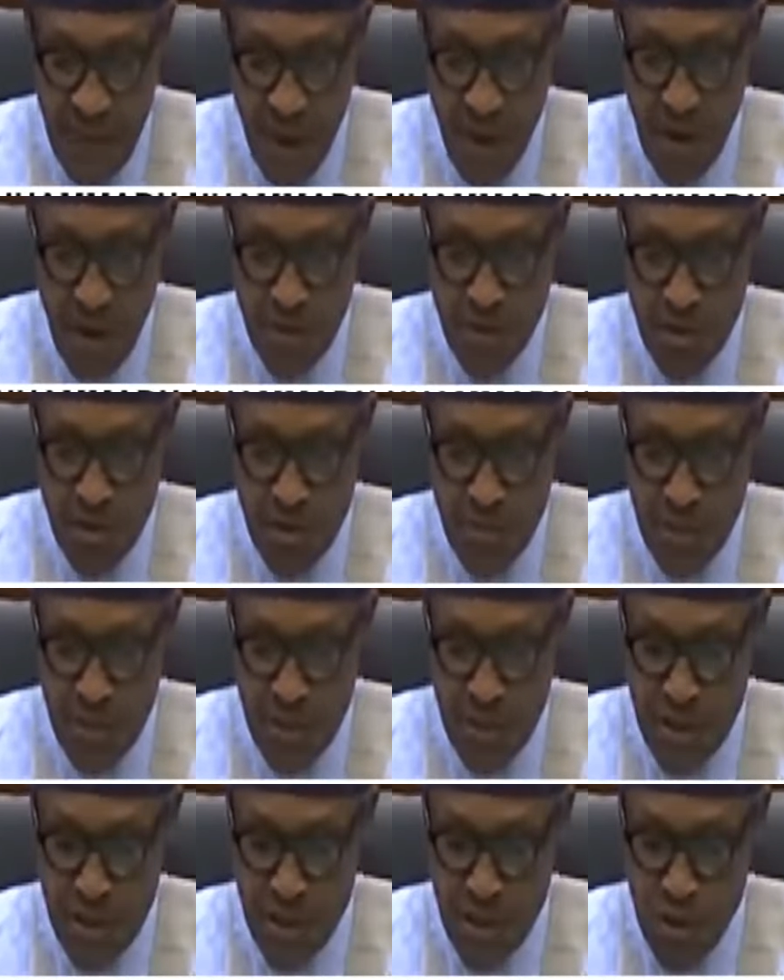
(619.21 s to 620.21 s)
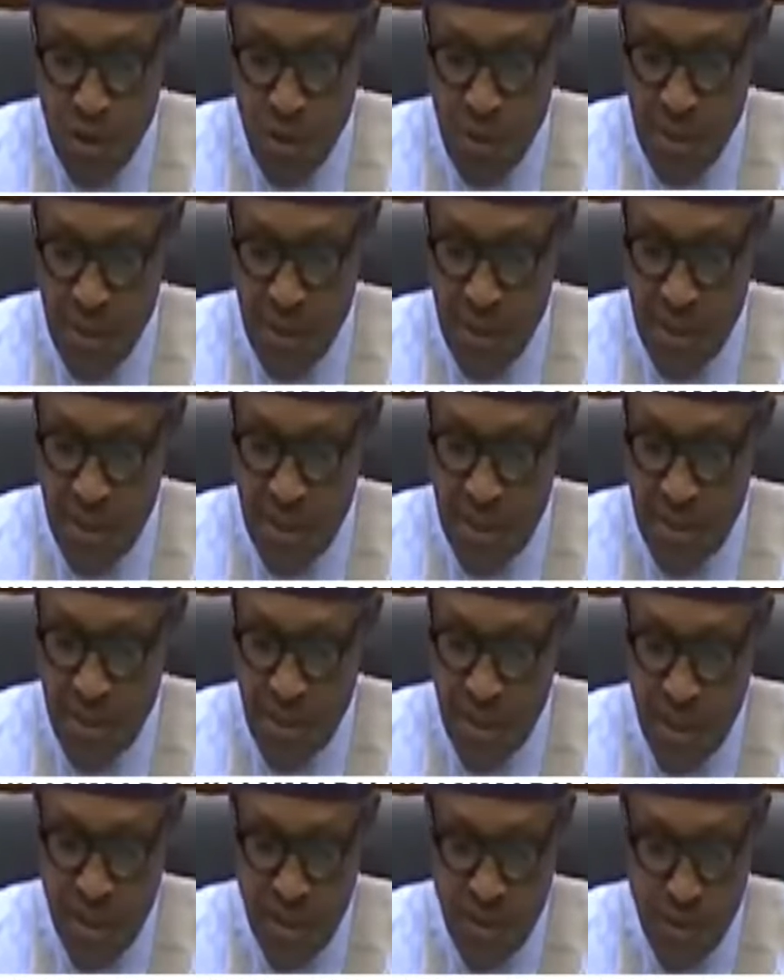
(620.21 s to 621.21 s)
our tremendous human and
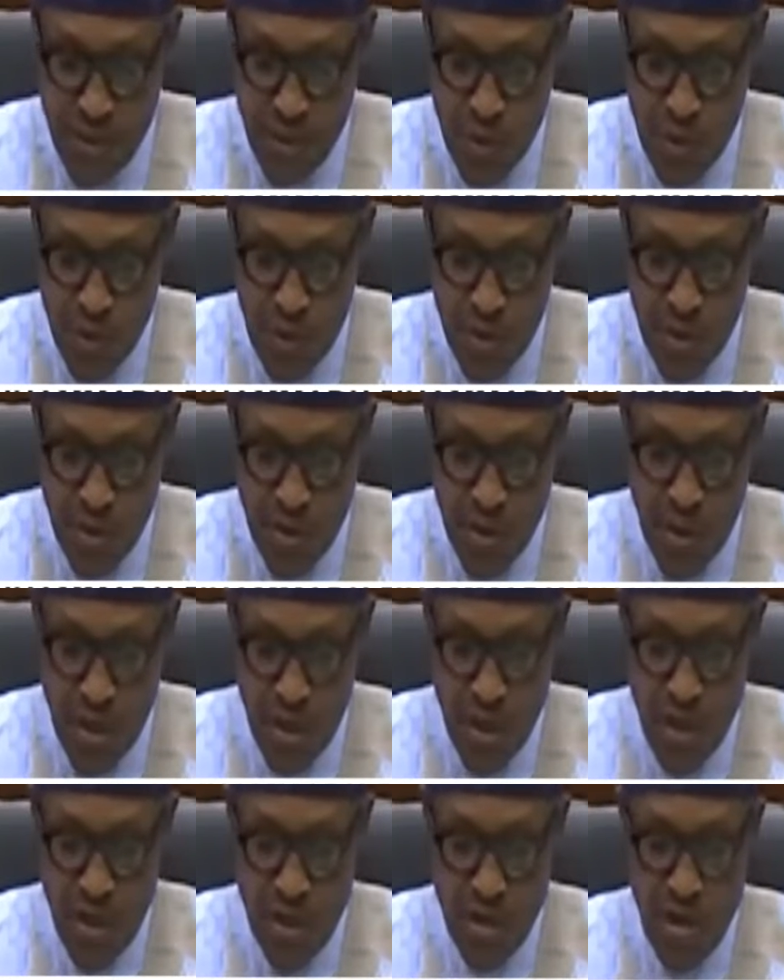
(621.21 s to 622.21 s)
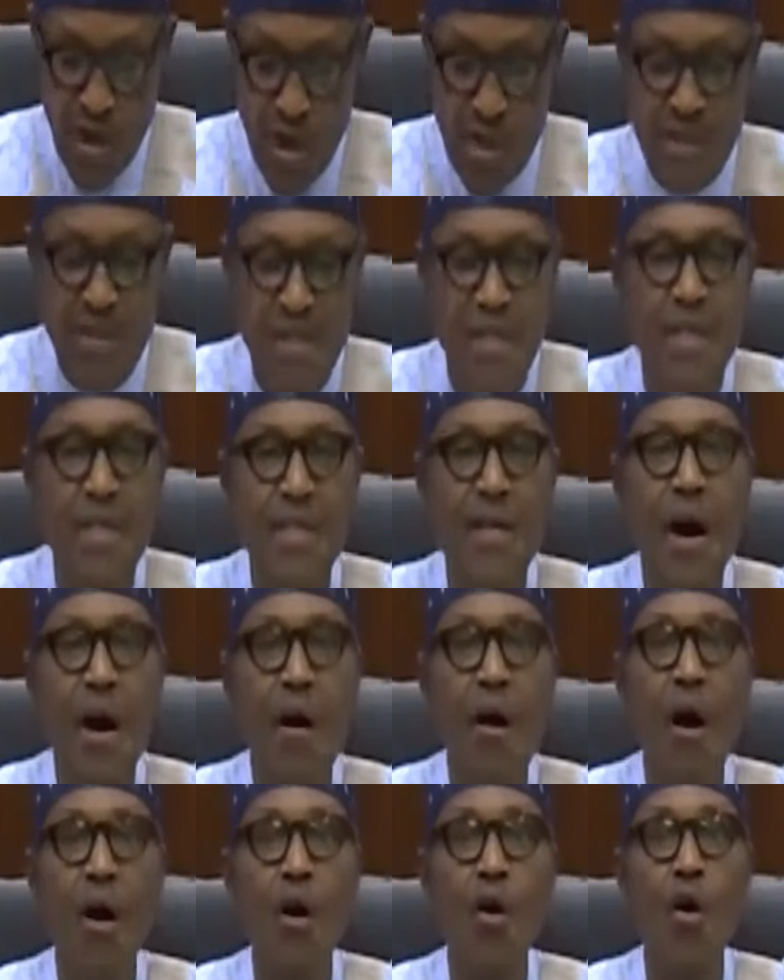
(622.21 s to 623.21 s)
natural resources to attain
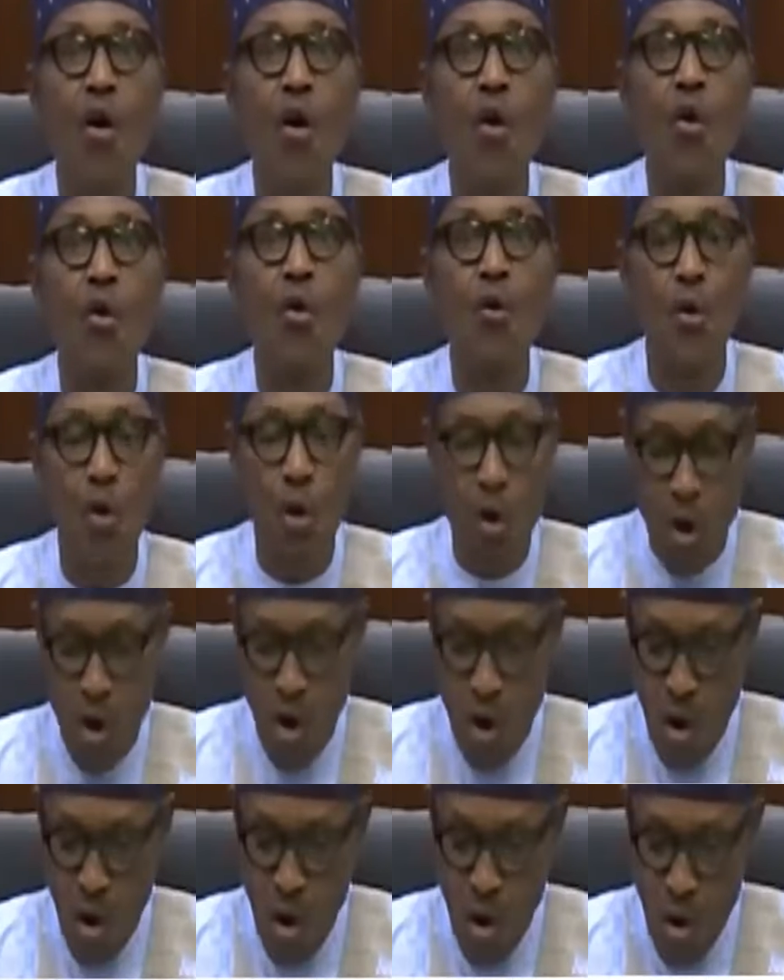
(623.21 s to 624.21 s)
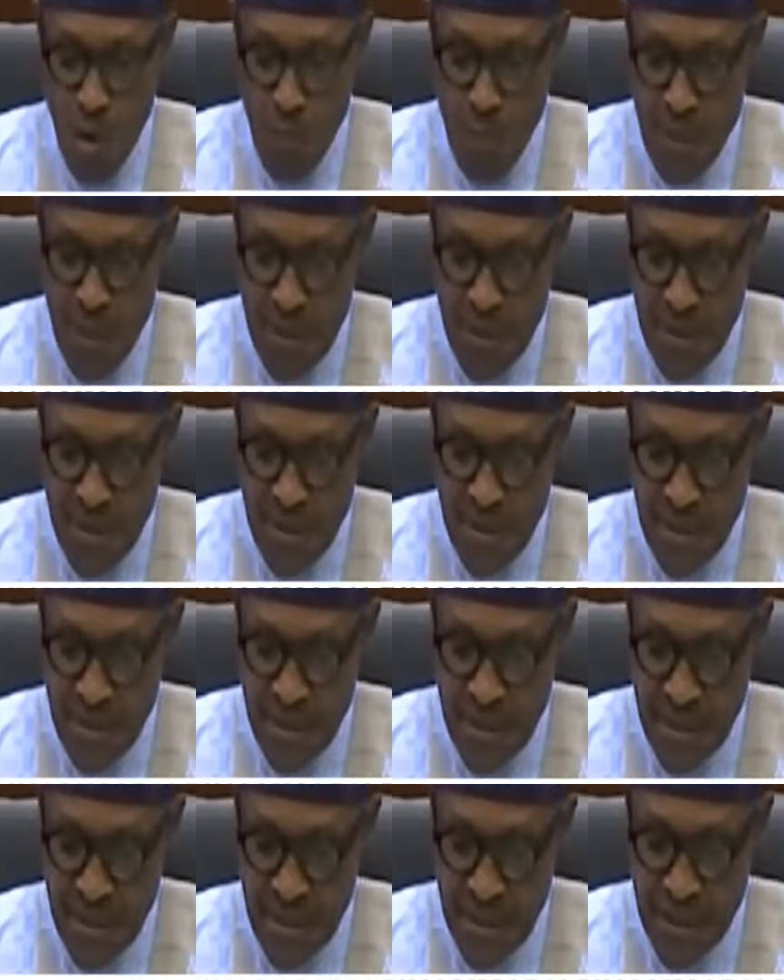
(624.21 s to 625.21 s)
our goal of
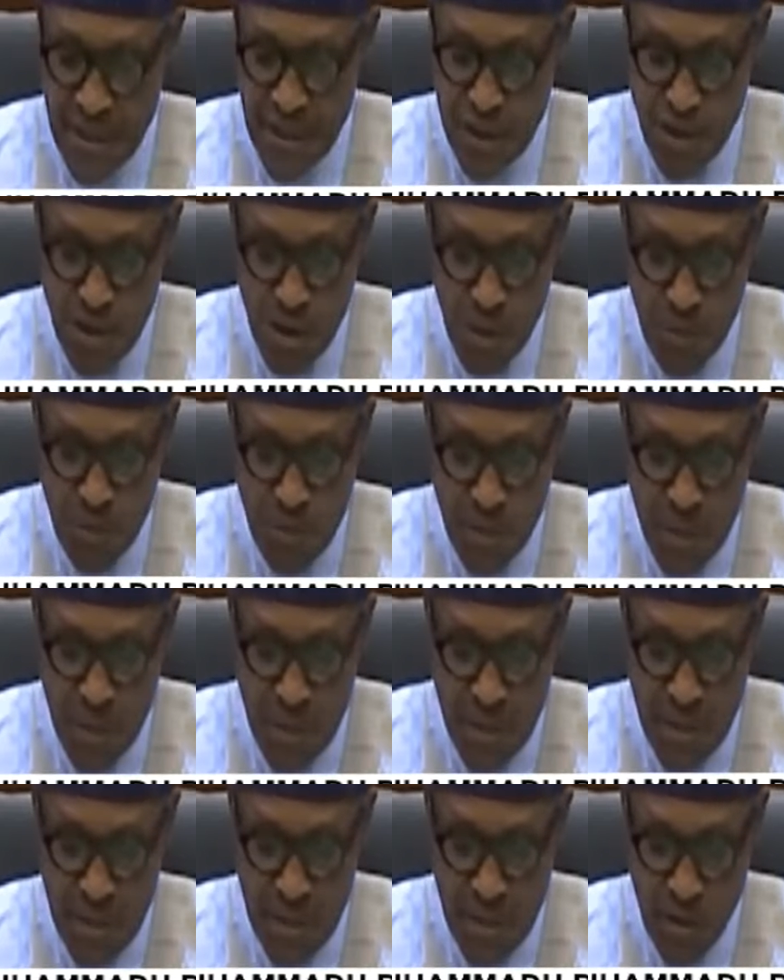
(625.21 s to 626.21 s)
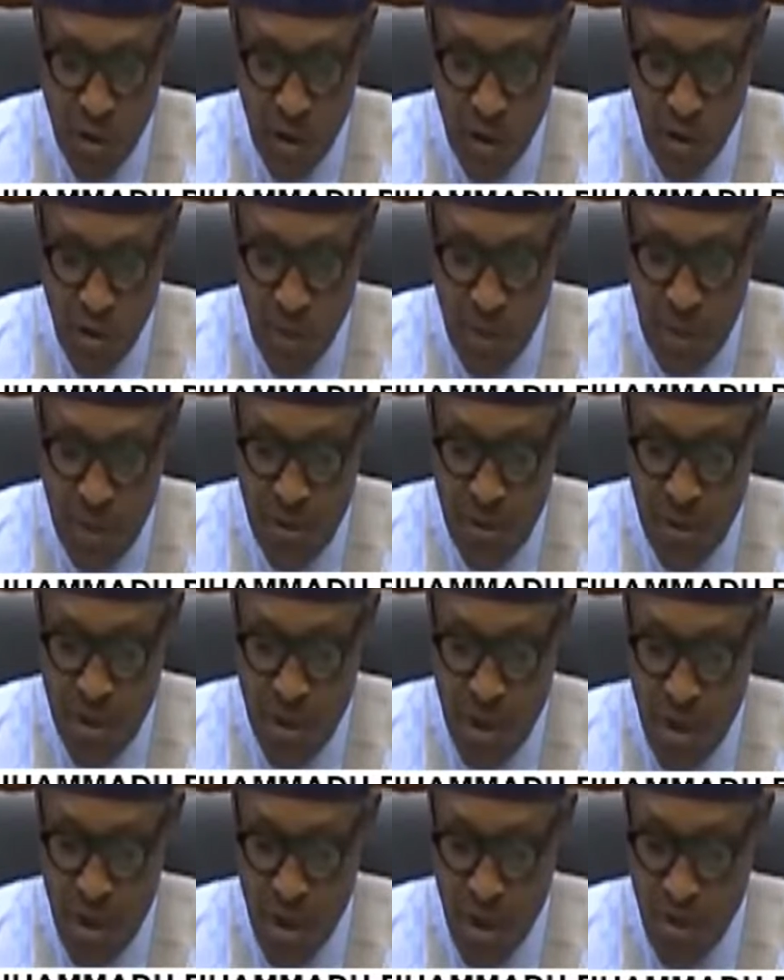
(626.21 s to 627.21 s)
being in the top 20 economies
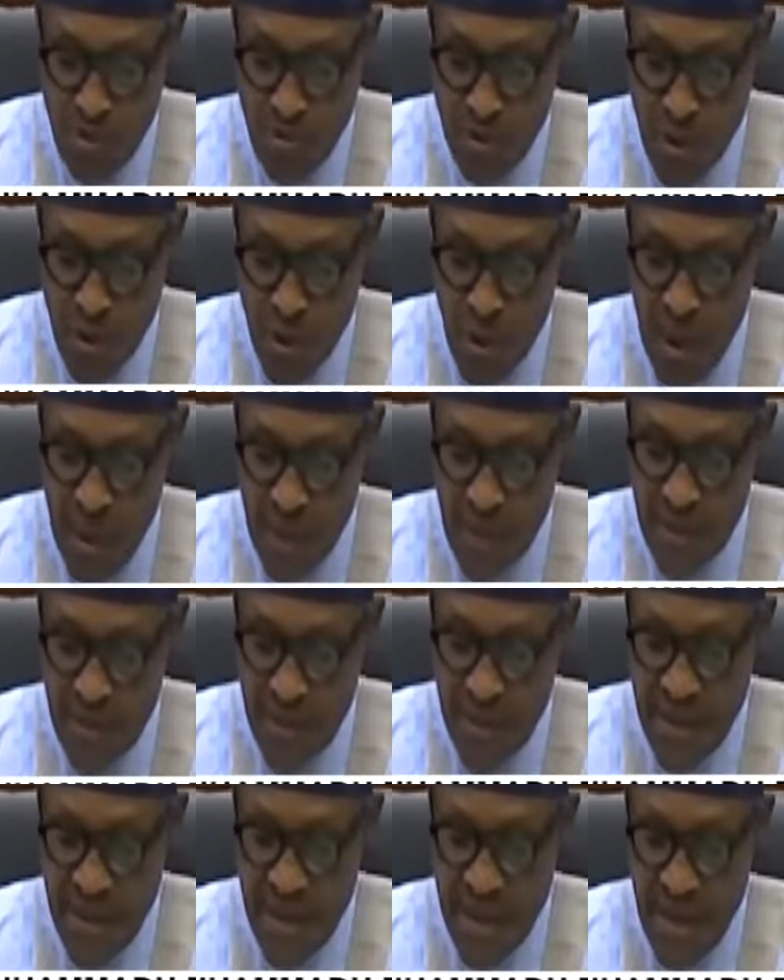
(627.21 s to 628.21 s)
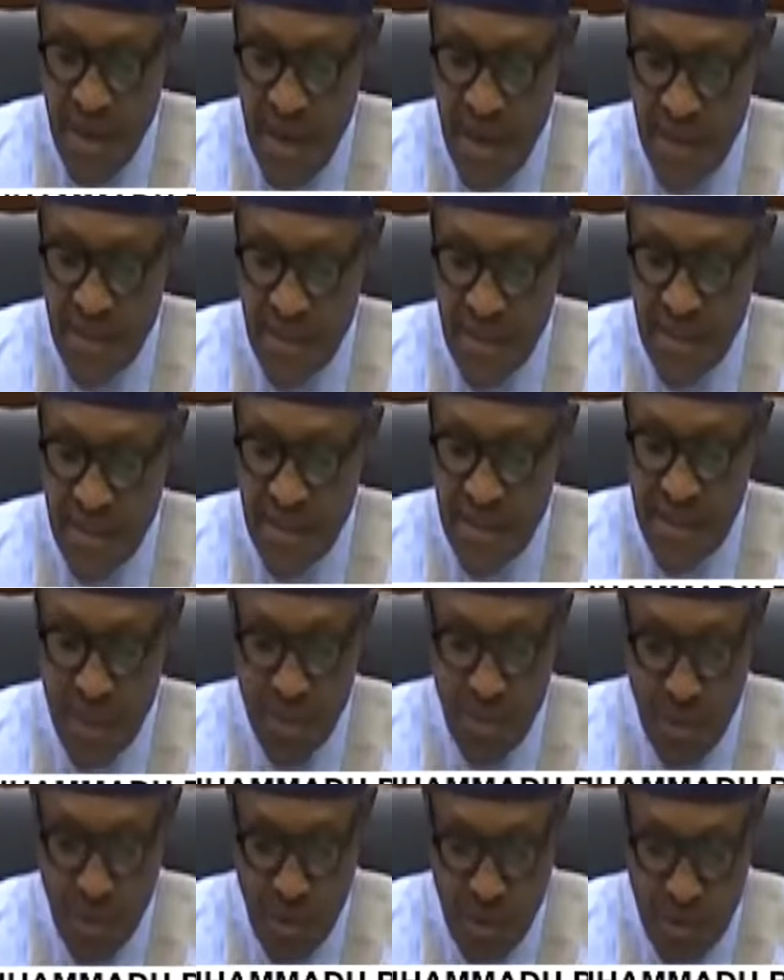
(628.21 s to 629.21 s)
of the world, and in
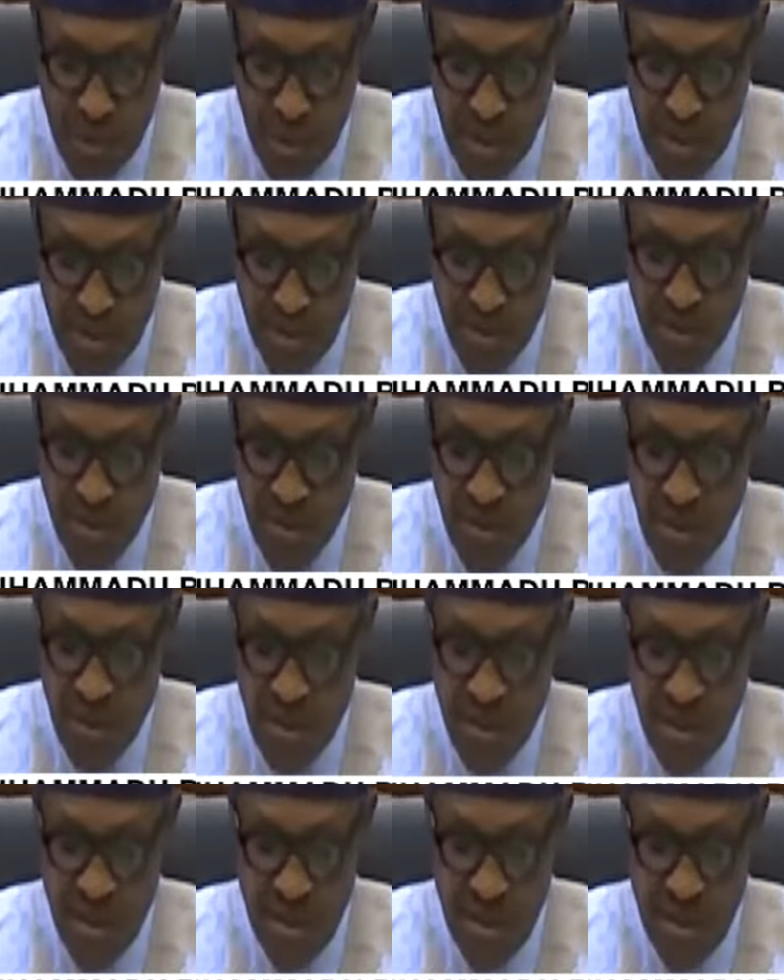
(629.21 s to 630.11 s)
the process,